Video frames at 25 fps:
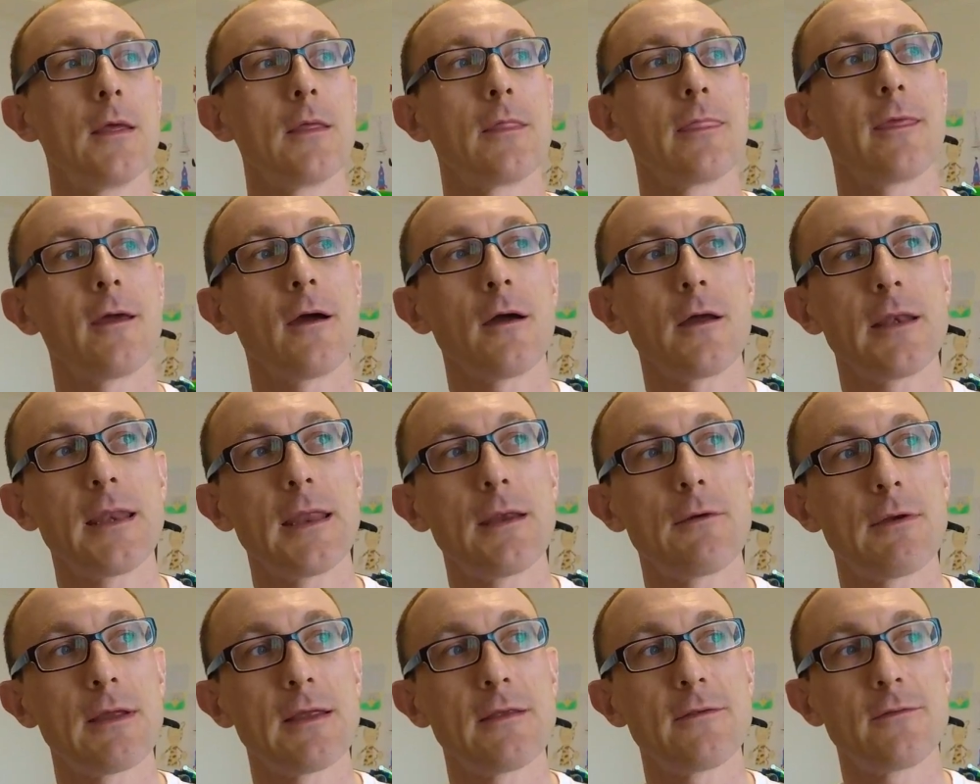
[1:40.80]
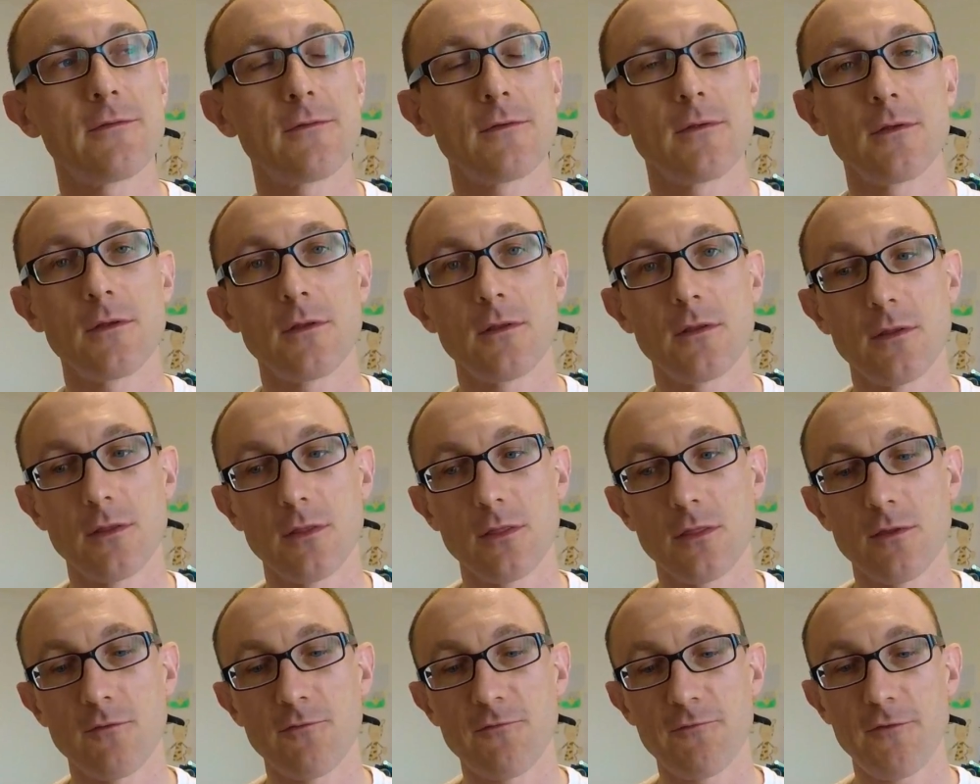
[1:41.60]
The idea is
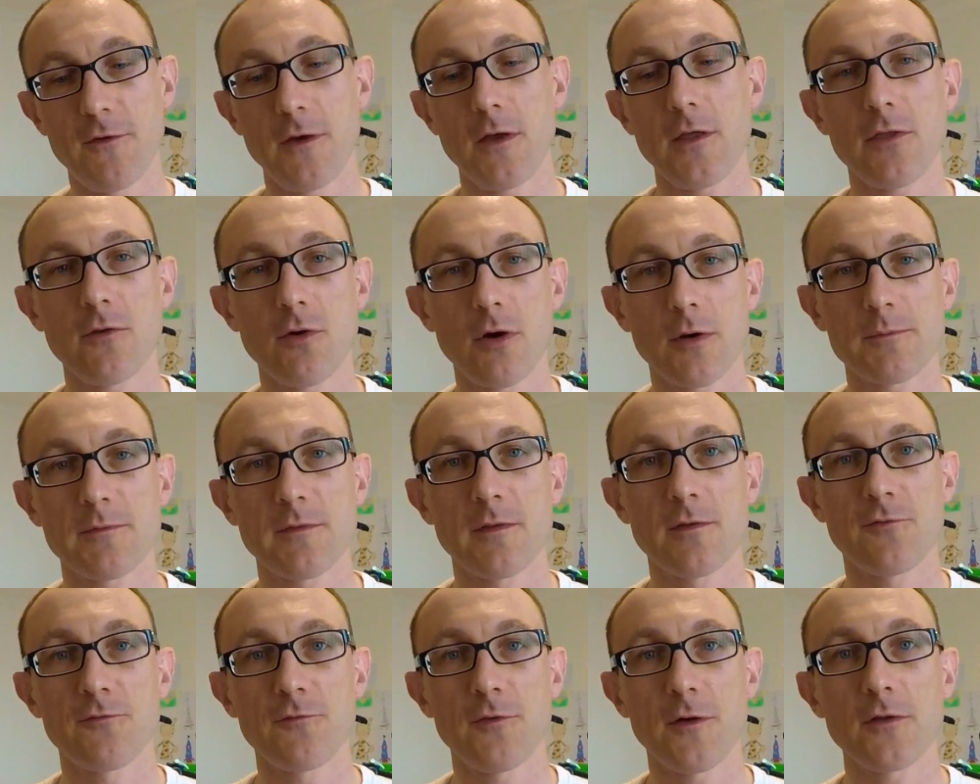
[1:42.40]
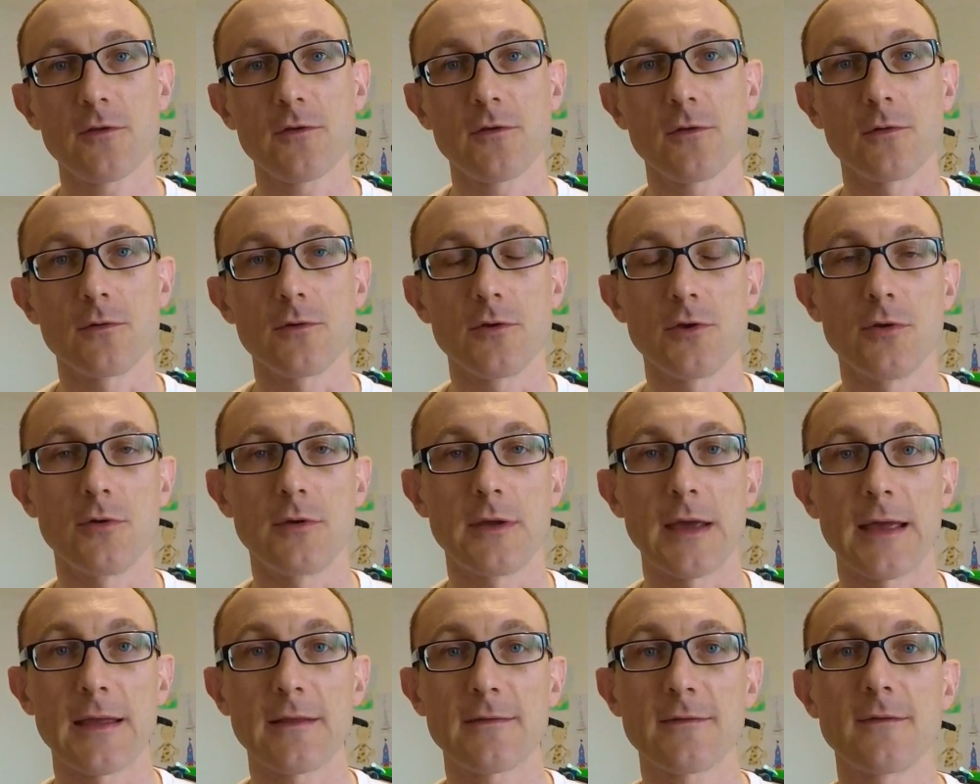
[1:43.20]
the further up to the front you
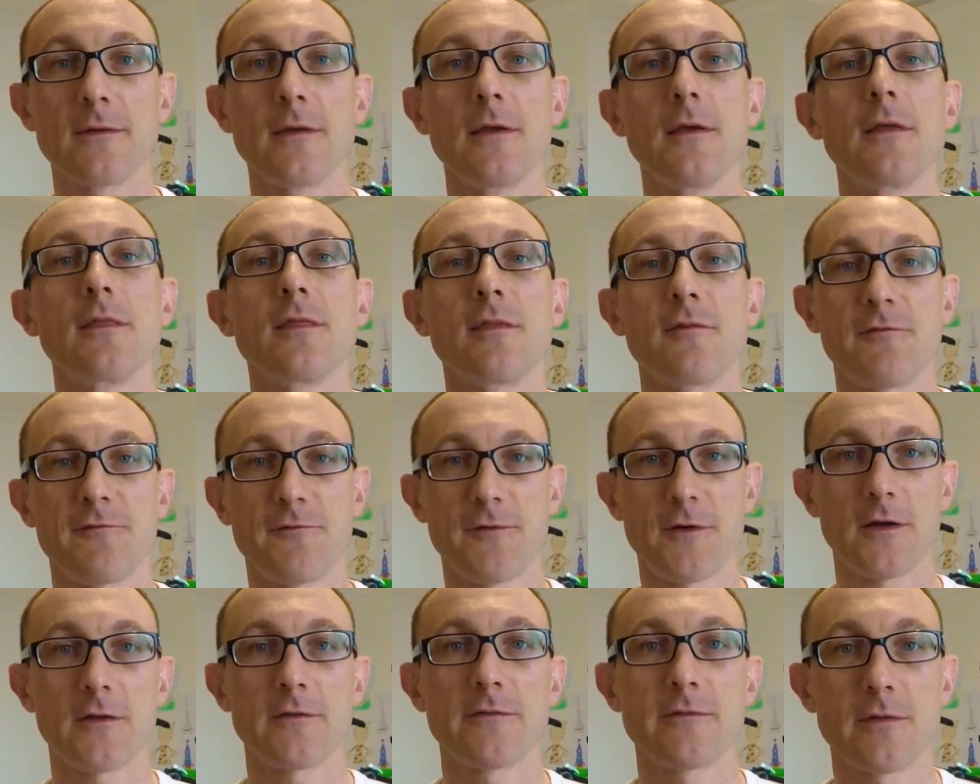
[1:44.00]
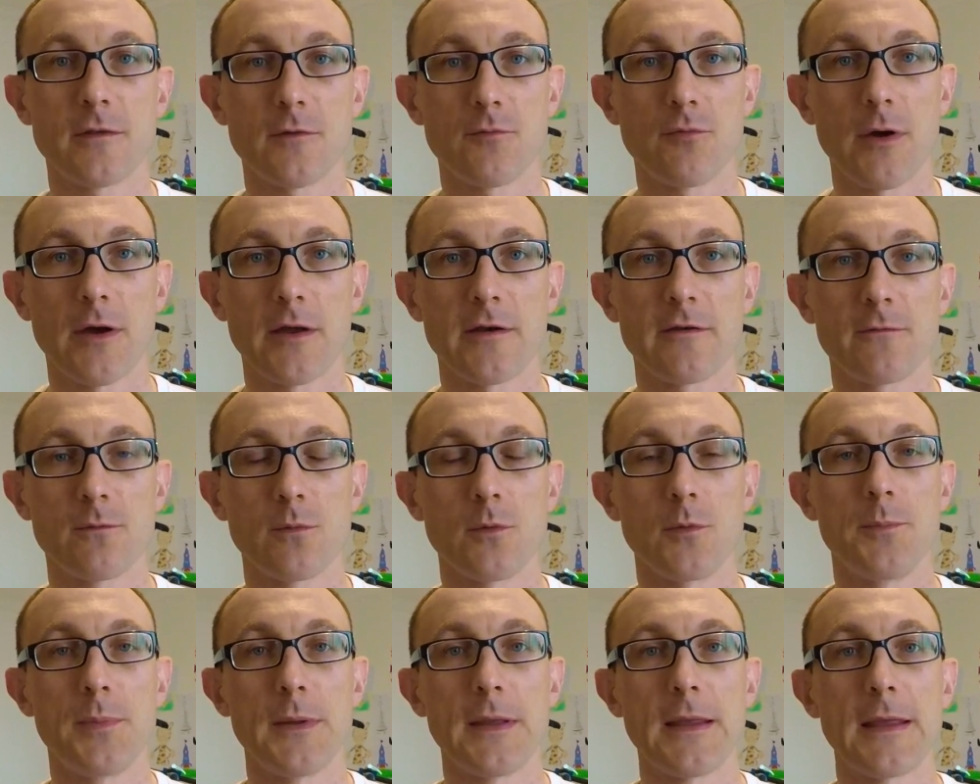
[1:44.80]
get, the faster the riders
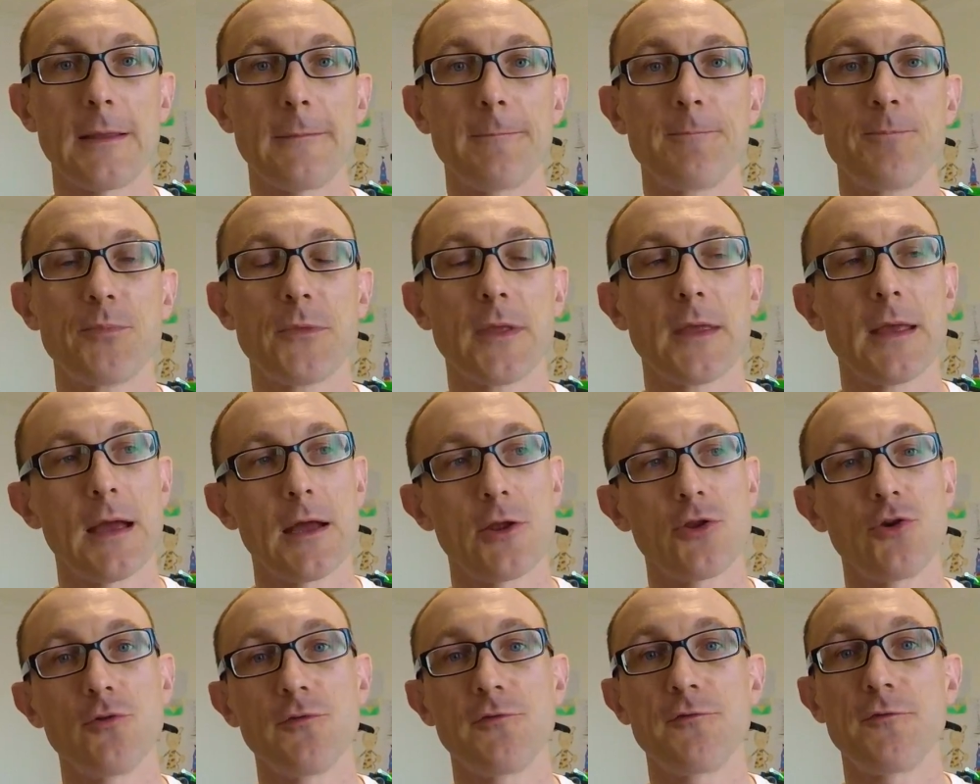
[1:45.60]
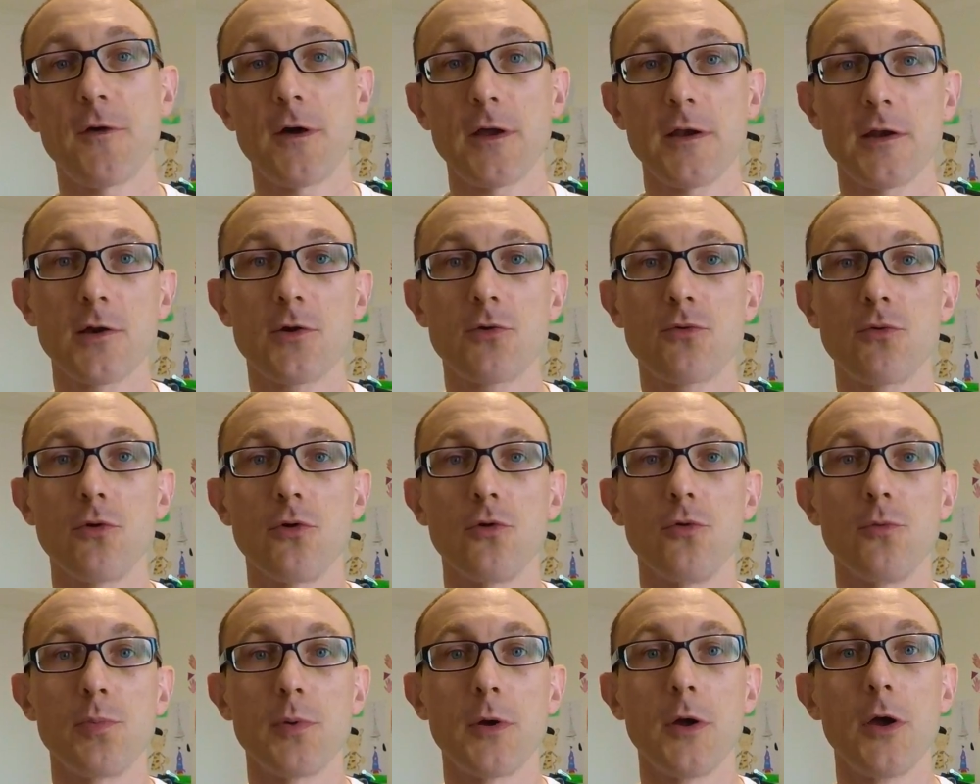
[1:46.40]
will be. And you'll find a
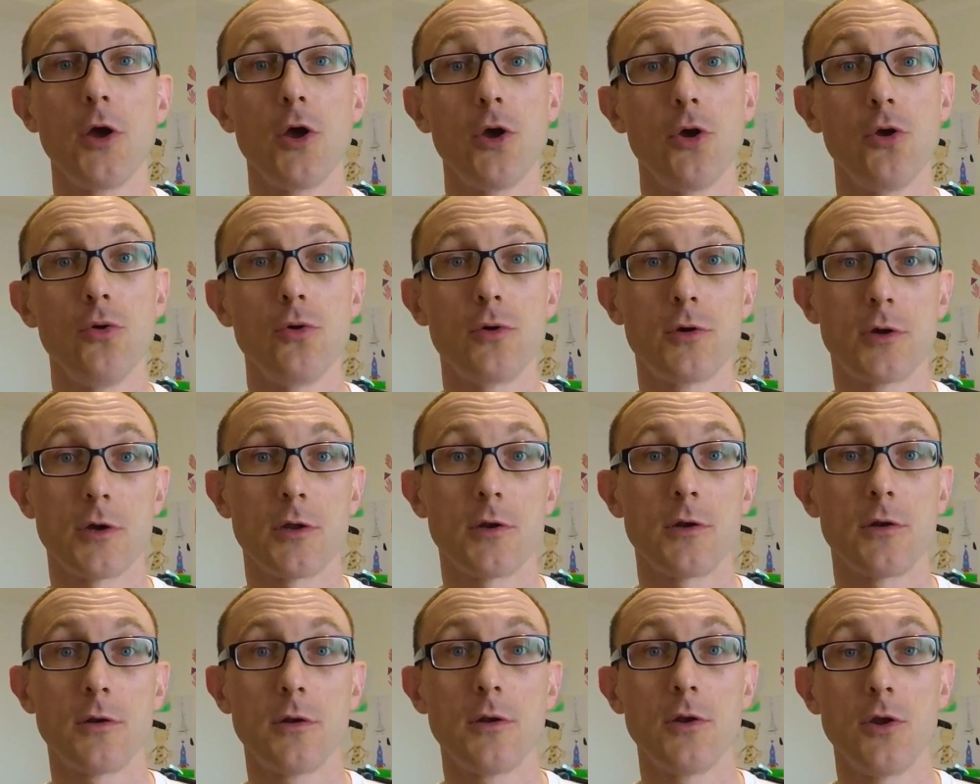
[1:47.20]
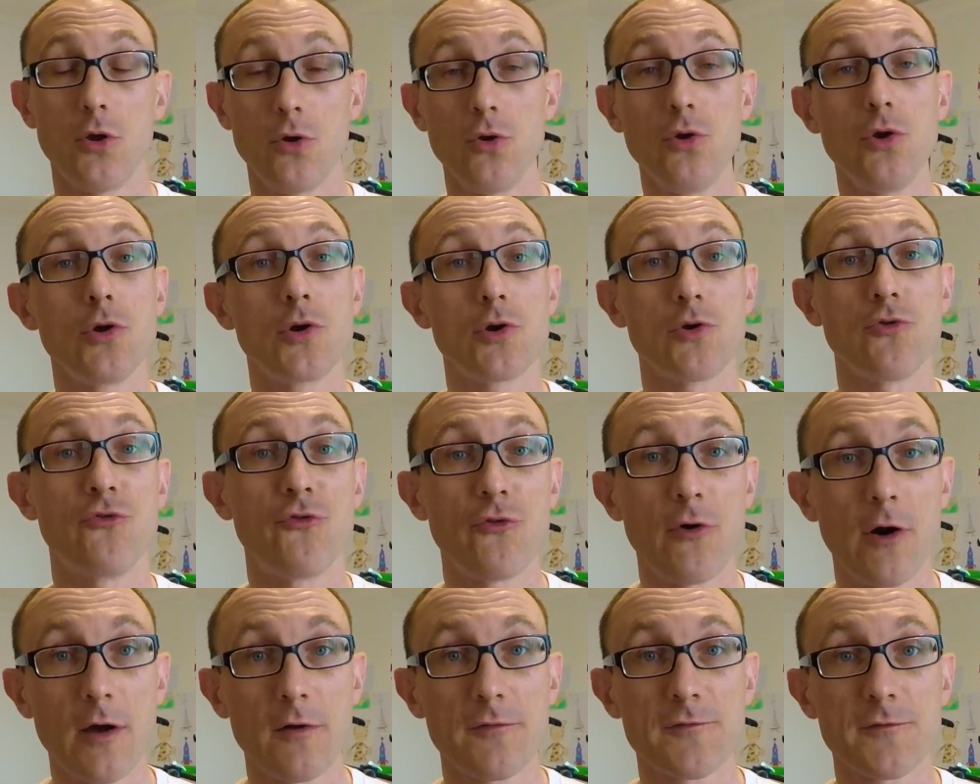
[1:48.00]
group who you can
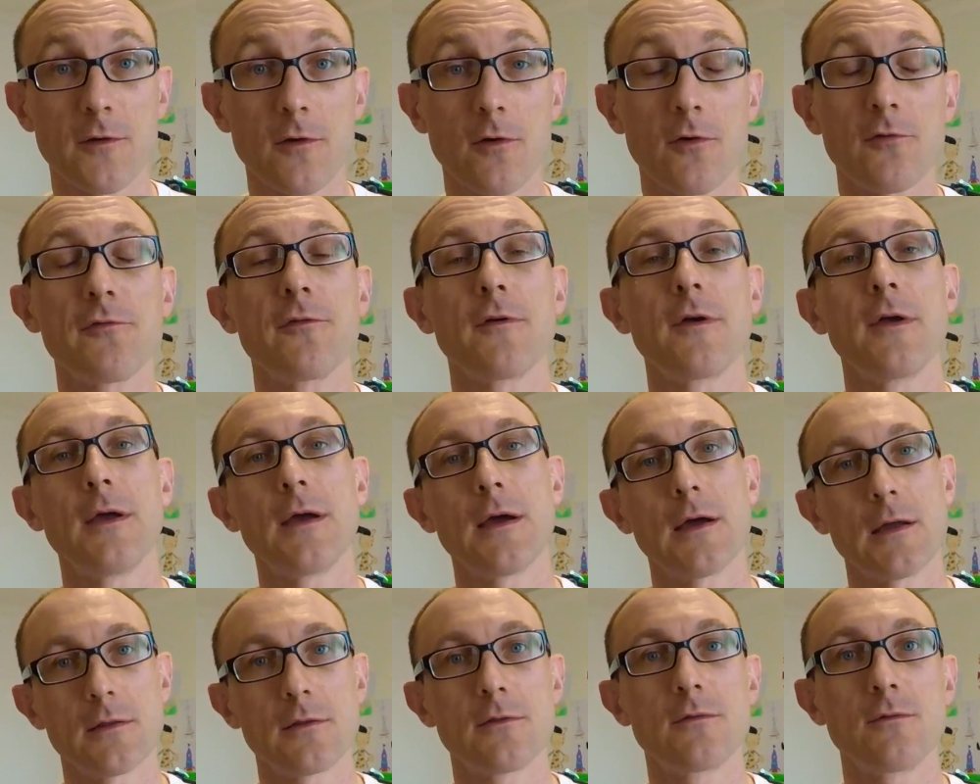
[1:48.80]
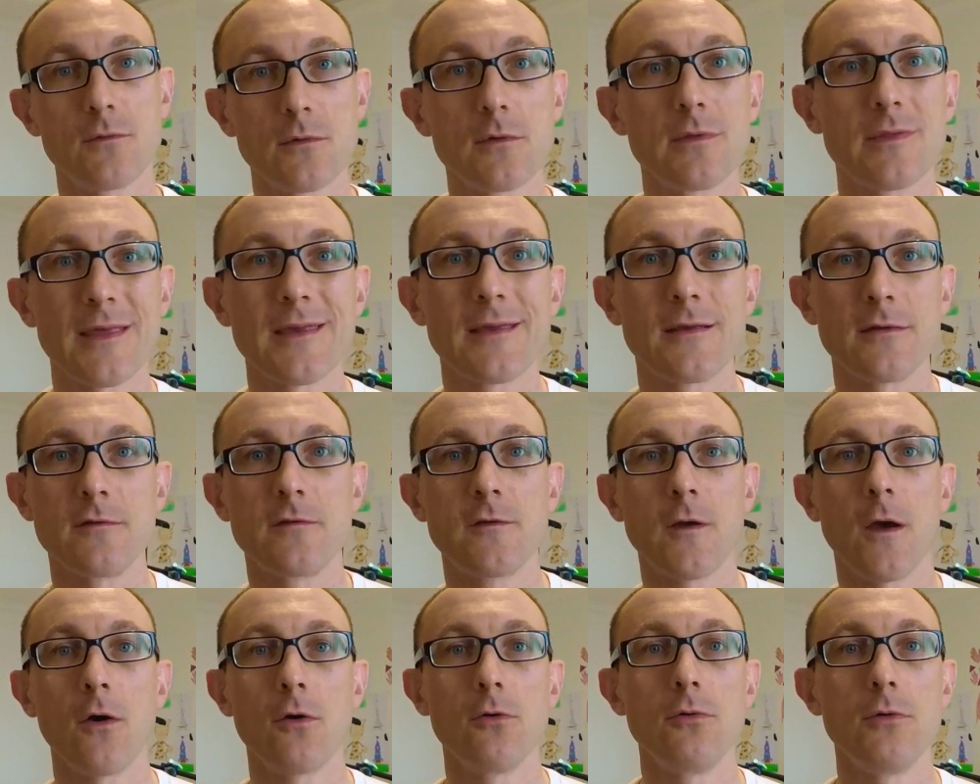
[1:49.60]
draft off, and they can
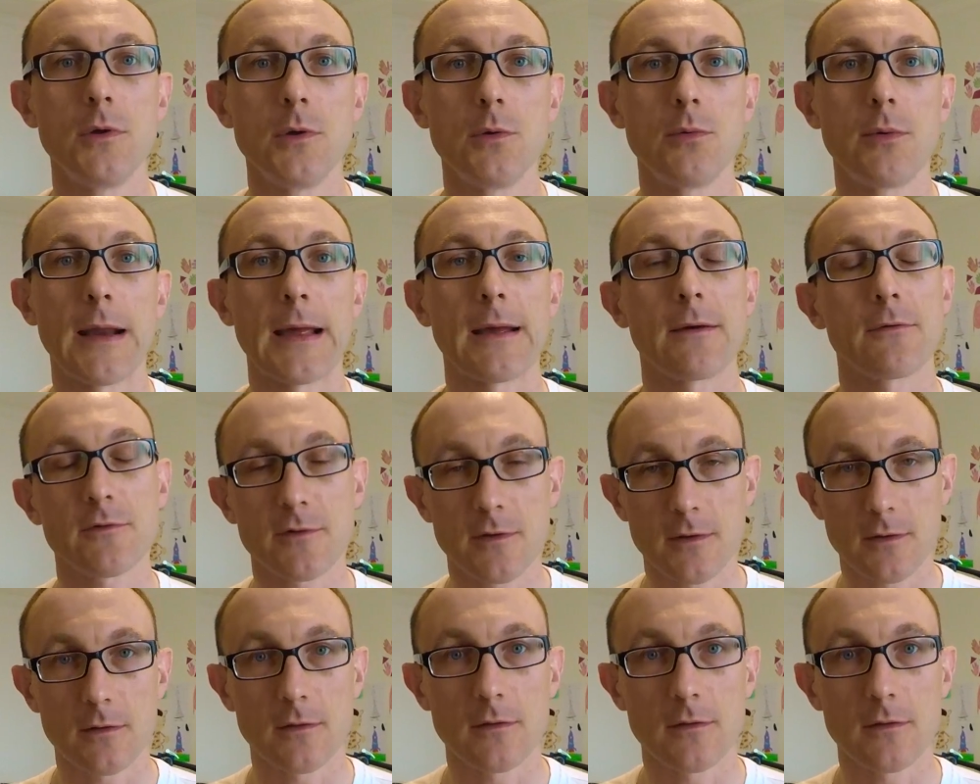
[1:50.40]
tow you around,